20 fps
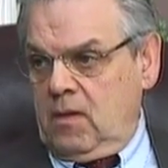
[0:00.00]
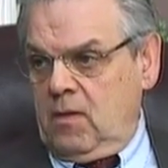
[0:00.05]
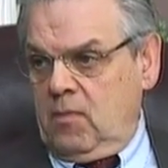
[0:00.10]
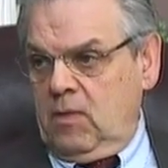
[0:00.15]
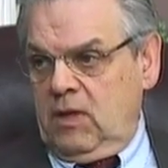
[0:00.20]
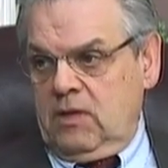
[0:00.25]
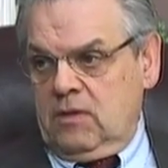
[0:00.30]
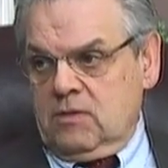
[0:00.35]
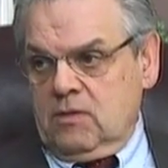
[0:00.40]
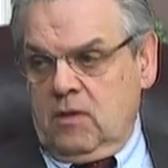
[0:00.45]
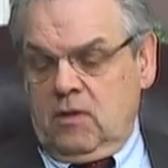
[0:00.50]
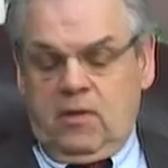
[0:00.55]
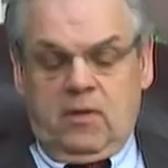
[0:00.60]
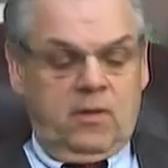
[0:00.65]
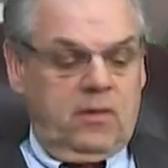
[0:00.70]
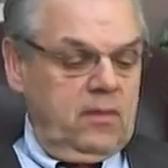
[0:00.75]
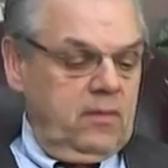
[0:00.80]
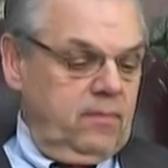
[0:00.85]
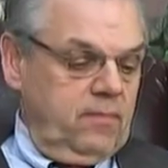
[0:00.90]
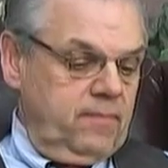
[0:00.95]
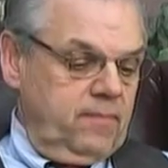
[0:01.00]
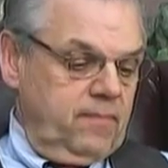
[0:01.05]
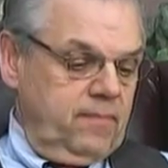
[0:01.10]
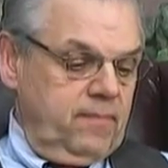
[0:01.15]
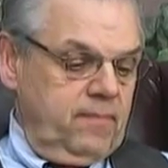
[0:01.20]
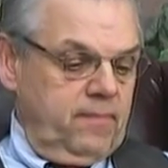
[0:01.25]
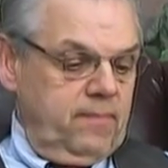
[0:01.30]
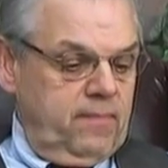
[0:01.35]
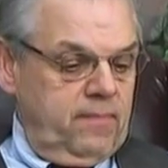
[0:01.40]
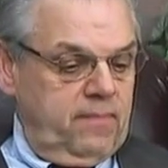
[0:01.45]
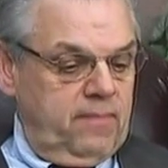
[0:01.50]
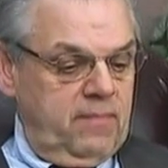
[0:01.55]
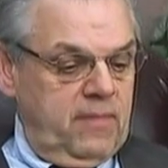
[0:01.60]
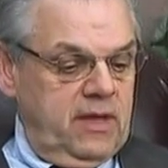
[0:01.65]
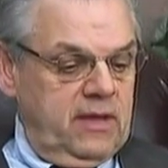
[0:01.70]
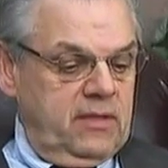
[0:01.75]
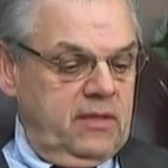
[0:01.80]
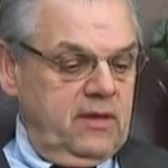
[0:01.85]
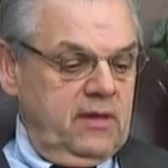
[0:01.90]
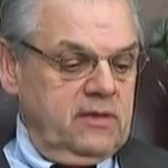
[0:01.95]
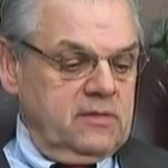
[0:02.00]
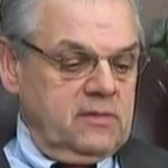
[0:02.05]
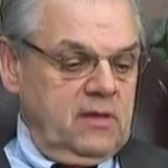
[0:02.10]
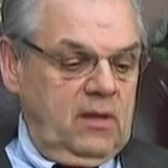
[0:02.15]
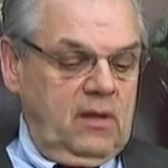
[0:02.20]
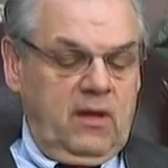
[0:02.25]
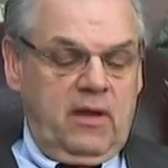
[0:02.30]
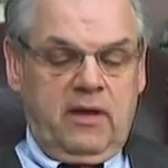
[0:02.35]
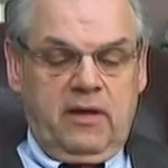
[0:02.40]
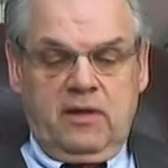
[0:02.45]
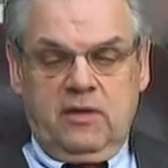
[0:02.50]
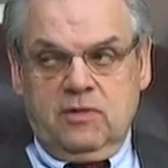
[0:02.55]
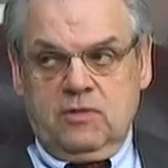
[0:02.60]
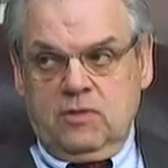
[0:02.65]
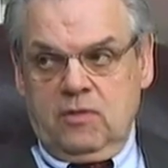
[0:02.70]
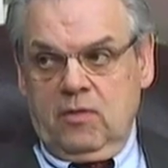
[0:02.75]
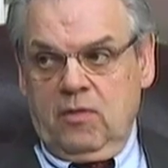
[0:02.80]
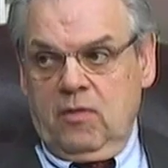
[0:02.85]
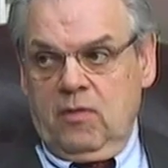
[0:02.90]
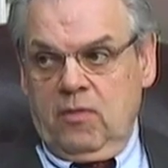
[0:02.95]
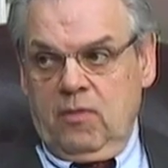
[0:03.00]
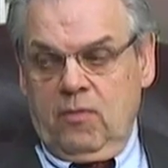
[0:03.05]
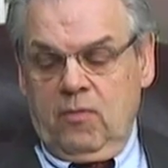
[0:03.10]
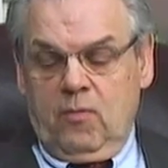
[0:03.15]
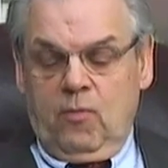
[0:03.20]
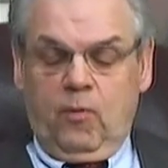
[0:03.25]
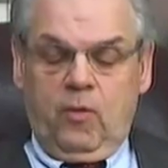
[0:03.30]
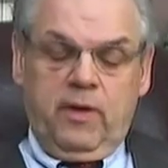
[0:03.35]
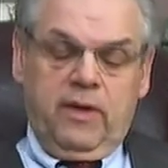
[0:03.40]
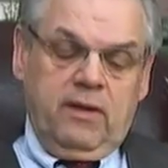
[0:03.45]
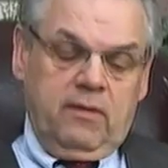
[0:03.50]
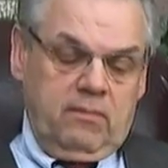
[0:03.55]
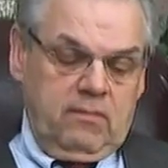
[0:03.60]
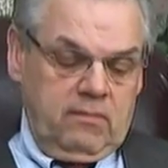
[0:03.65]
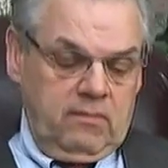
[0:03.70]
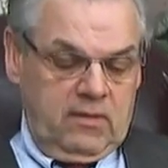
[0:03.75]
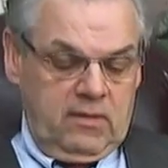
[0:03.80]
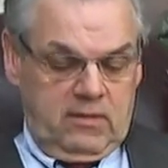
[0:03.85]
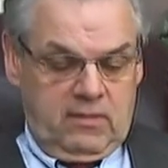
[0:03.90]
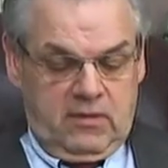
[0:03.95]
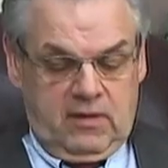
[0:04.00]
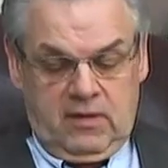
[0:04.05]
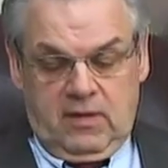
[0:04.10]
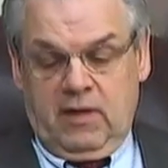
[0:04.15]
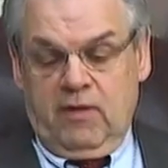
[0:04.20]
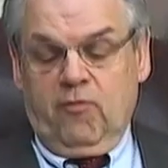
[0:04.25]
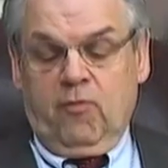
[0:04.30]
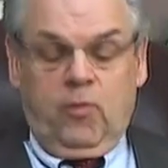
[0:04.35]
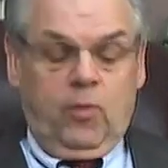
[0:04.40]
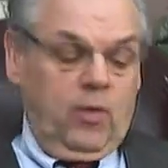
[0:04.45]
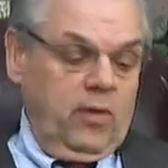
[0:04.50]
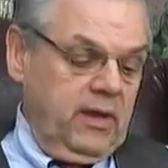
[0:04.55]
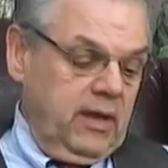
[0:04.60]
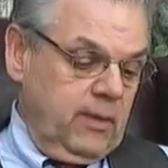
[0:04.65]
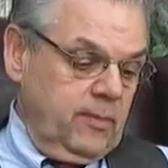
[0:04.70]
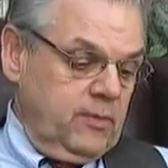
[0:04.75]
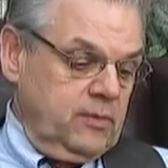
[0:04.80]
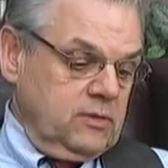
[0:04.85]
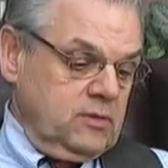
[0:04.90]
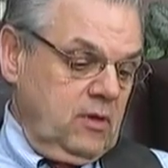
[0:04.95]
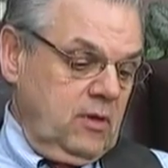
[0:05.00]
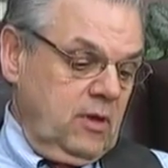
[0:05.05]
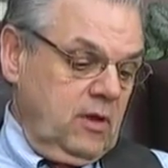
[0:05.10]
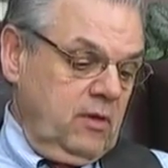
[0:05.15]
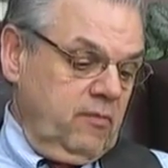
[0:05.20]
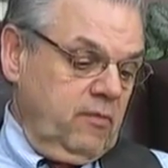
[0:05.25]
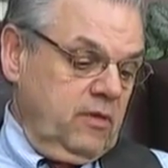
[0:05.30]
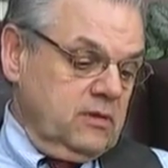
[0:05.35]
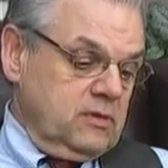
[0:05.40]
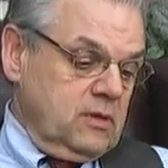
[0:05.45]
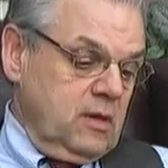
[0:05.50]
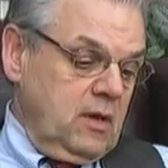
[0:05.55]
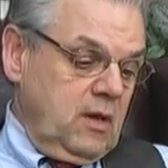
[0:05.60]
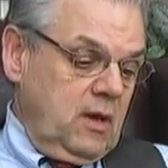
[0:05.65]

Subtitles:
I mean, it's going to make things a lot easier when the inevitable happens to all of us.